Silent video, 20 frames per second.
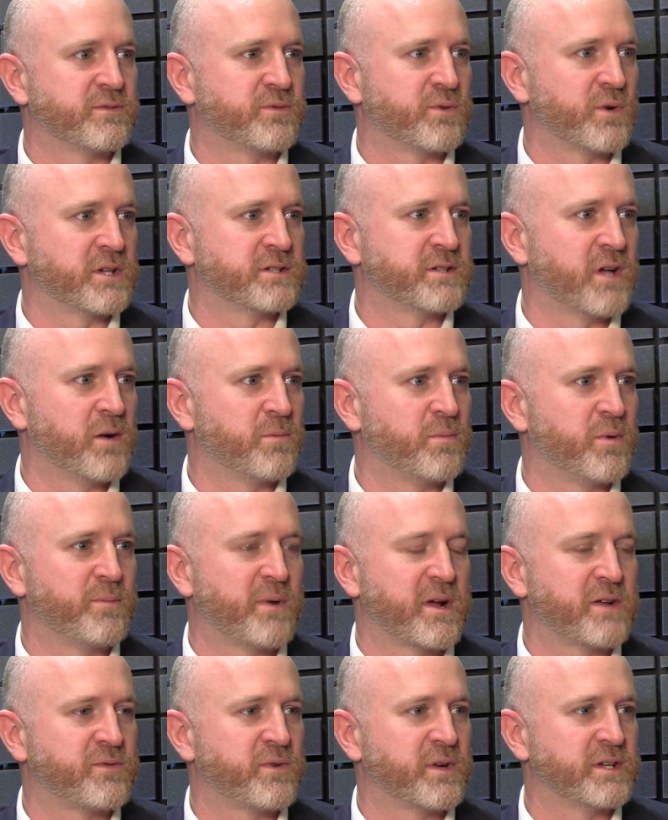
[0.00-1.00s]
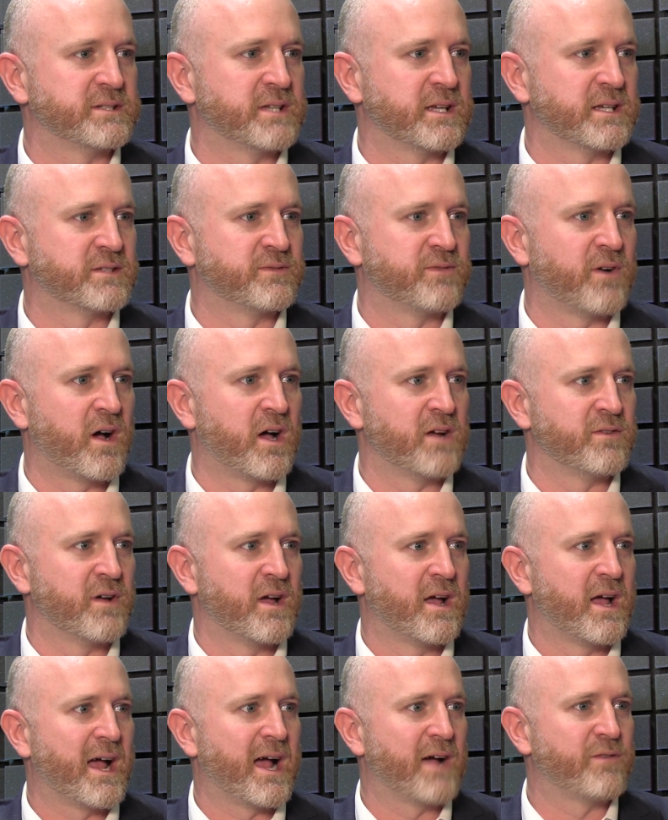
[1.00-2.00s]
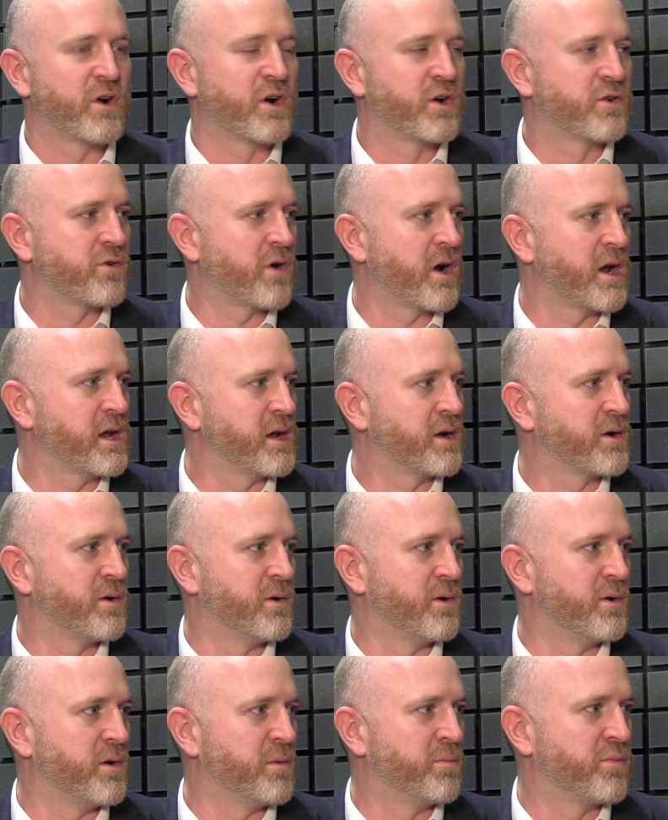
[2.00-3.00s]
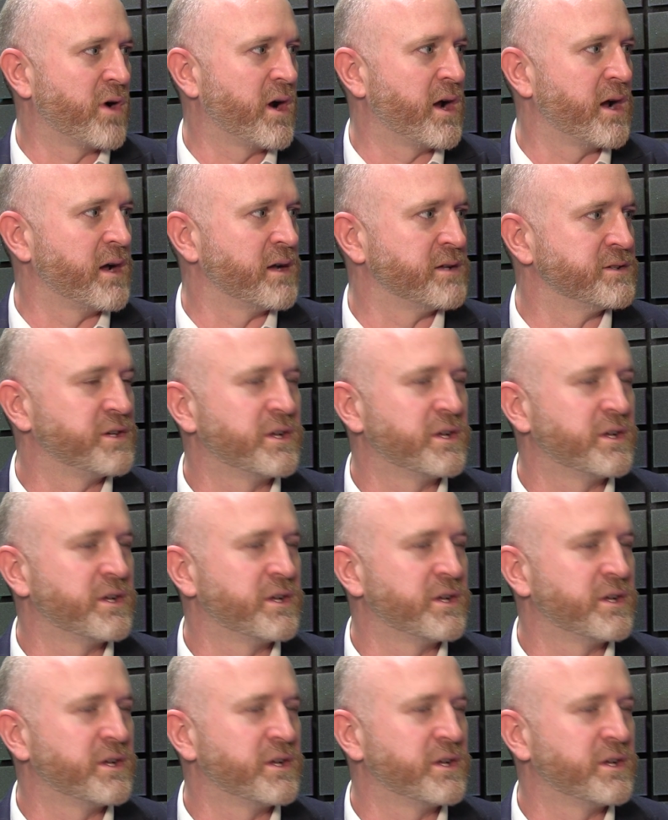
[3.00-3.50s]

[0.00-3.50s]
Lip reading: for example, Bet365 have a great core brand.